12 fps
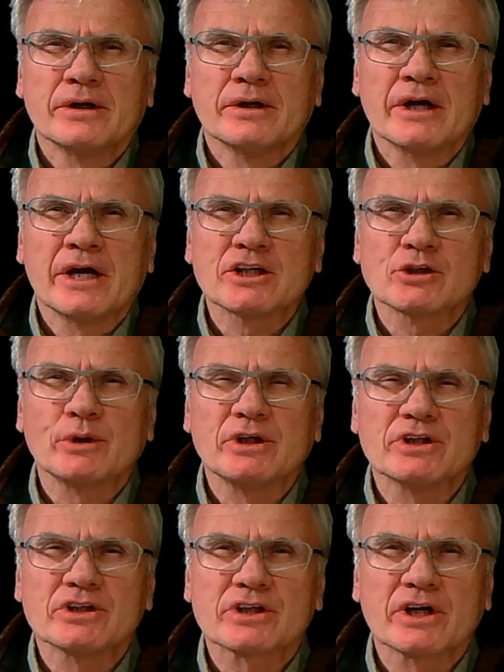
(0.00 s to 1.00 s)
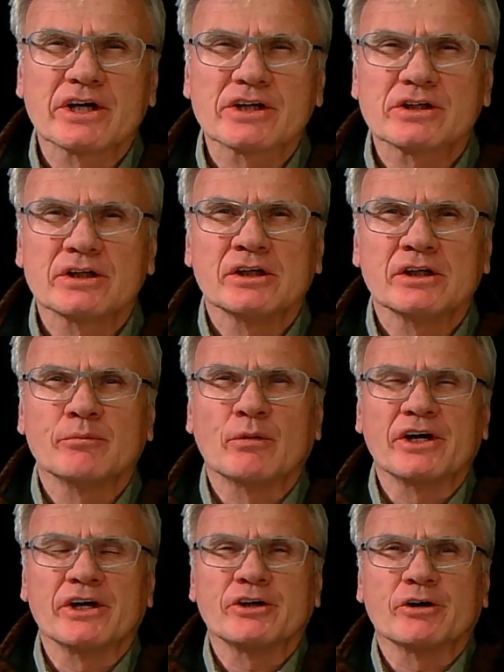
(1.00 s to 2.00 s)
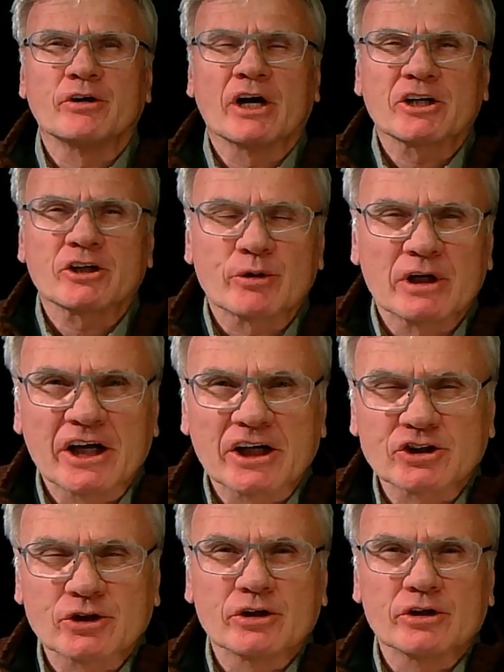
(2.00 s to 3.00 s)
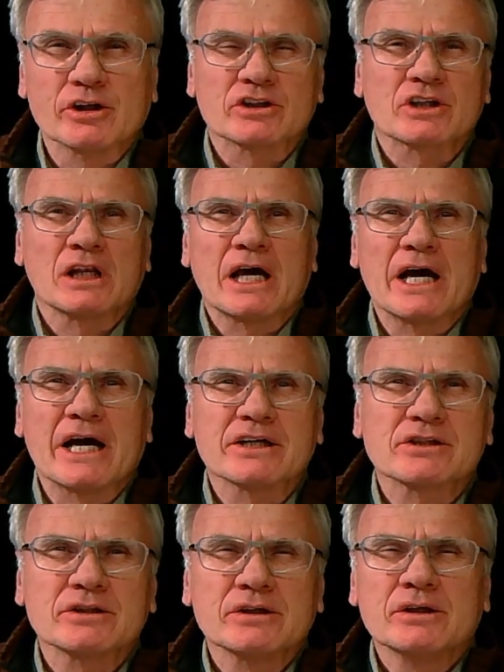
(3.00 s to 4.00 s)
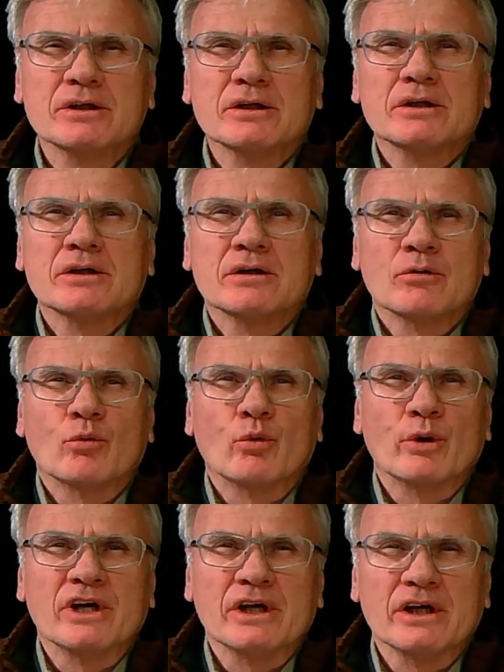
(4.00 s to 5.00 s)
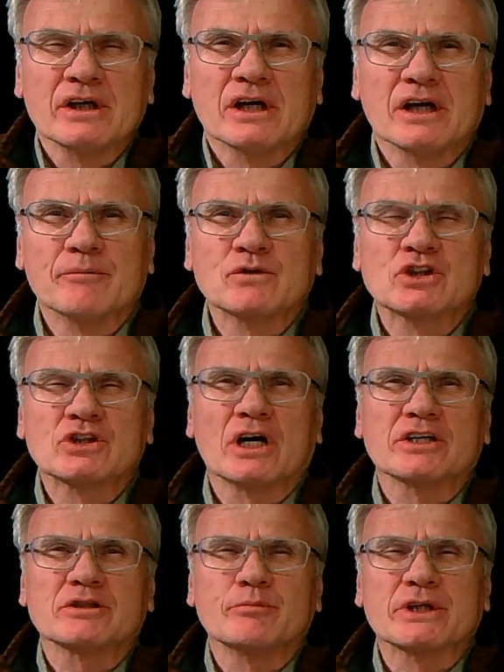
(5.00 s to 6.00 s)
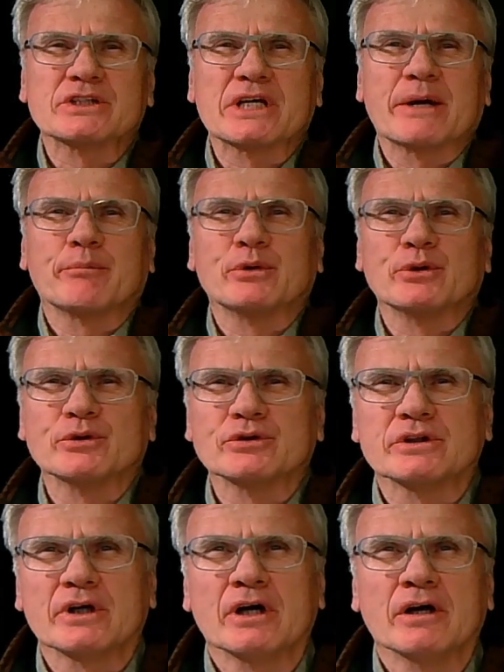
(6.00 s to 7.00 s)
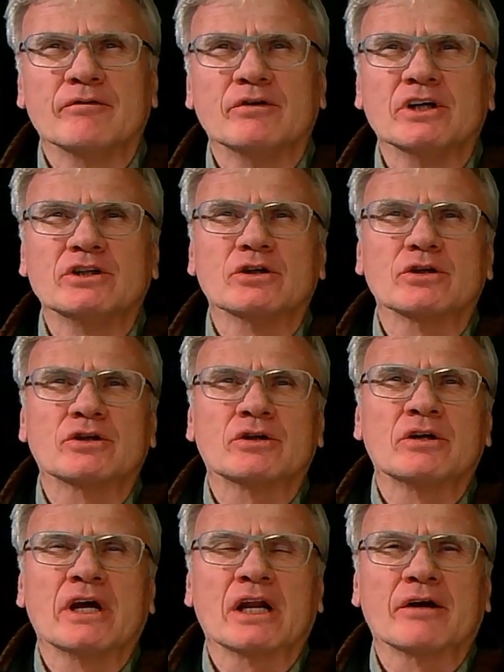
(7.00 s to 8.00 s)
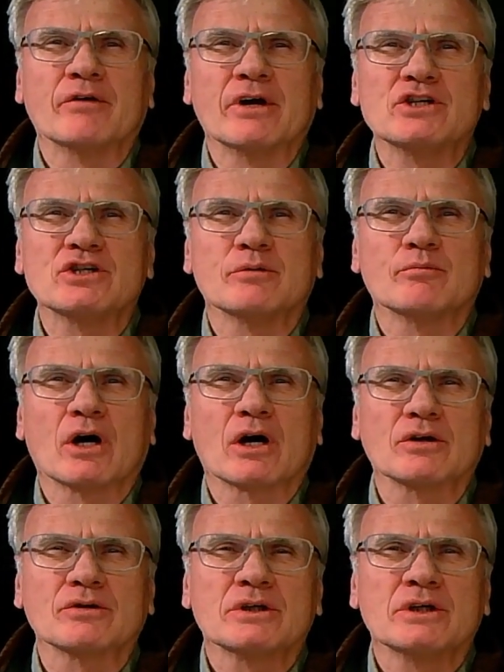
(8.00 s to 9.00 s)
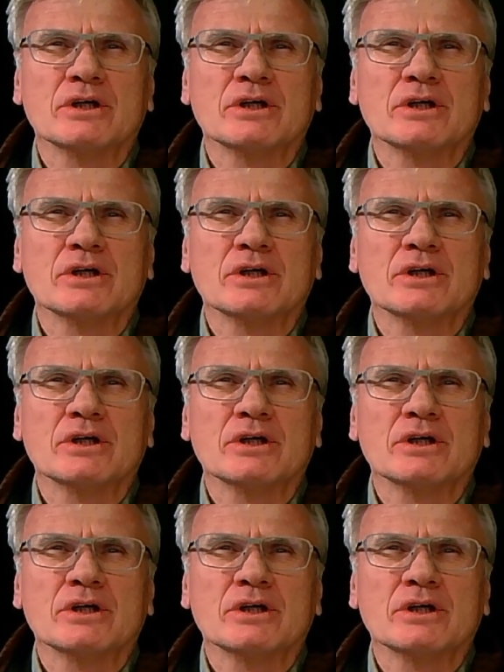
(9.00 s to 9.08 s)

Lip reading: As we discussed in my introductory lecture to this class, we saw some examples of digital elevation models.